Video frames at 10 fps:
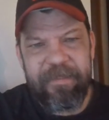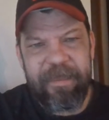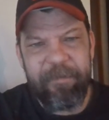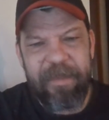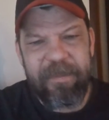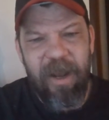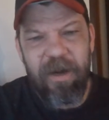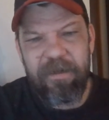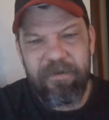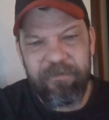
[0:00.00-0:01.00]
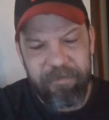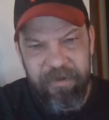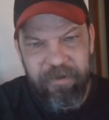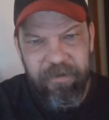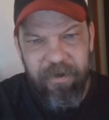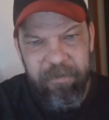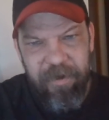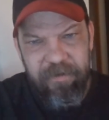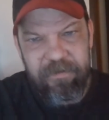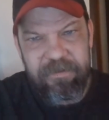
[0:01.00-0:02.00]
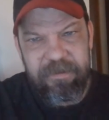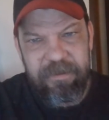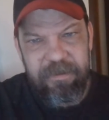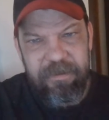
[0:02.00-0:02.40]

thing about the article from the New York Post